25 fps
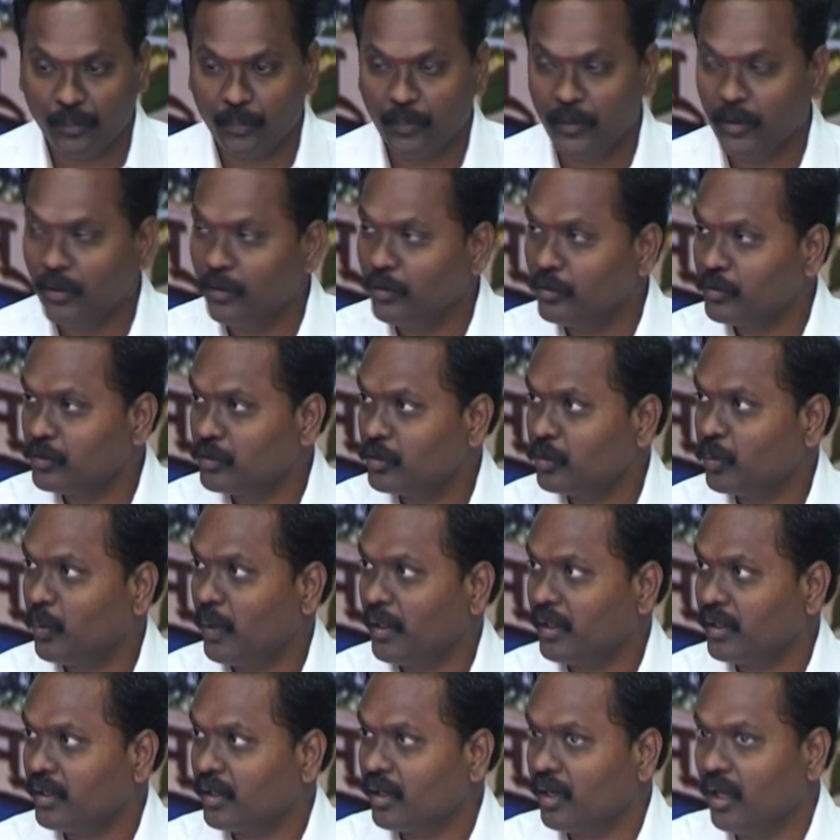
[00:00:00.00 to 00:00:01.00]
people used to
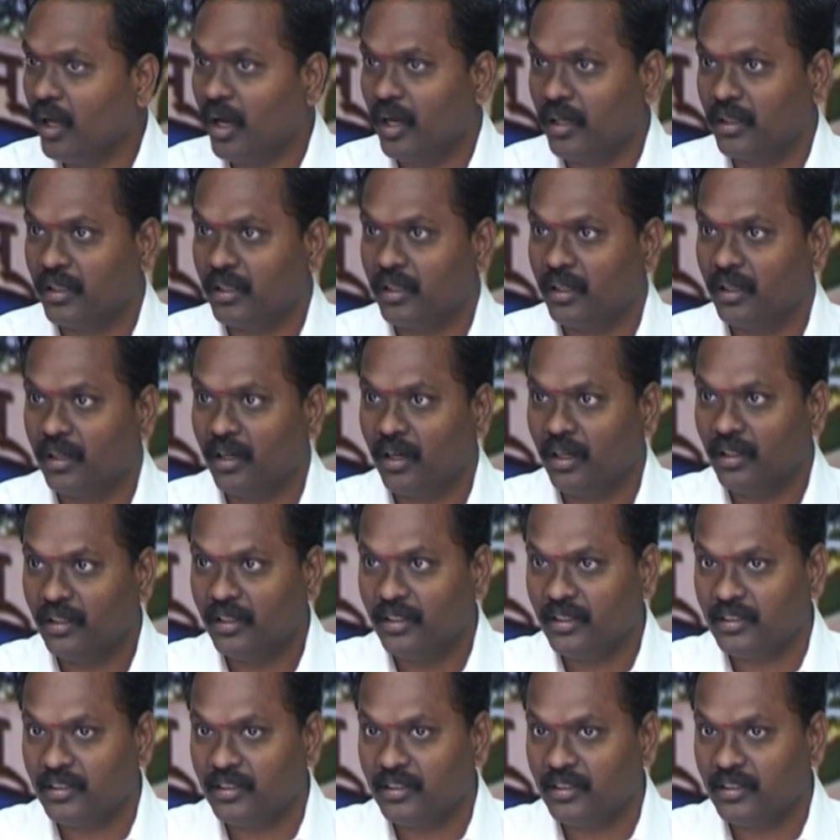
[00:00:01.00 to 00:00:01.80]
work lot on